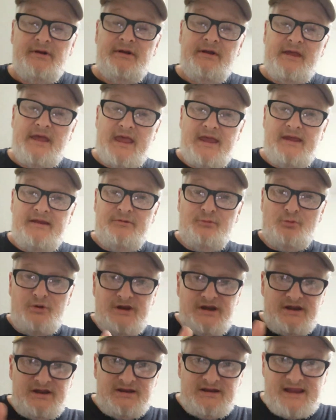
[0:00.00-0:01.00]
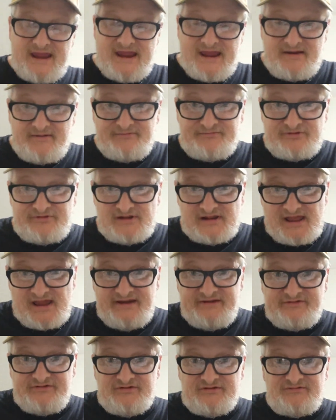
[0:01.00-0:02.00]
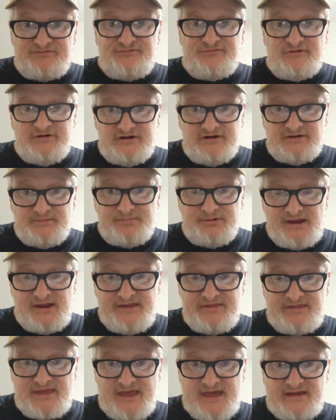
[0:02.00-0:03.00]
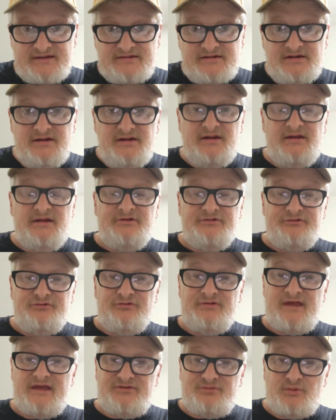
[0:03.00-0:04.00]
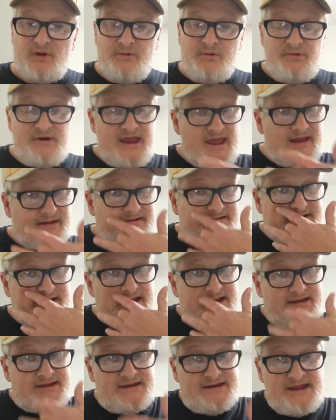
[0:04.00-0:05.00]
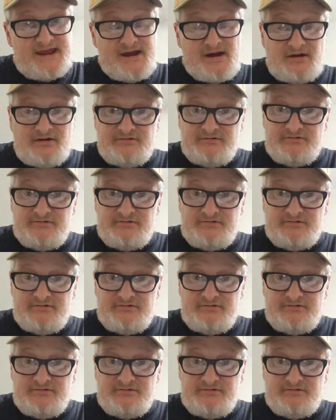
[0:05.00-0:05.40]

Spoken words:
And we didn't have the license for you to play that, so that's why we had to take you down.